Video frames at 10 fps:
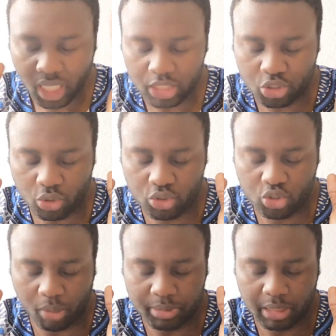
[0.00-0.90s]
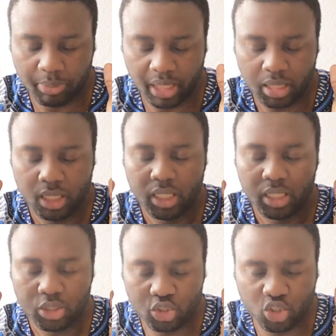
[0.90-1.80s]
I chose drop shipping.
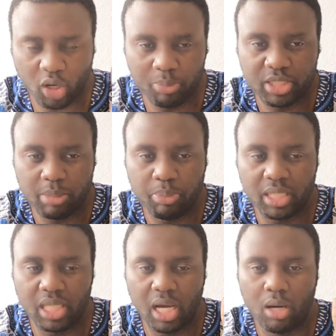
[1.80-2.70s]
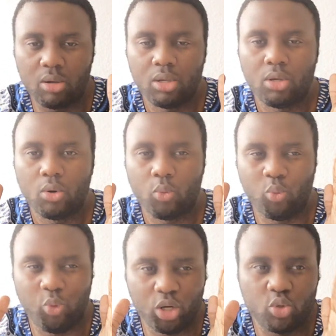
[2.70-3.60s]
Dropshipping now,
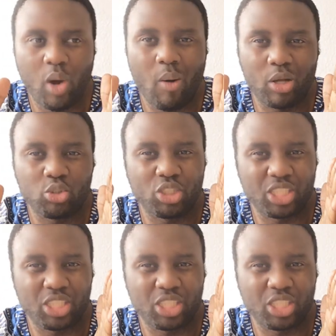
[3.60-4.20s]
what do I want to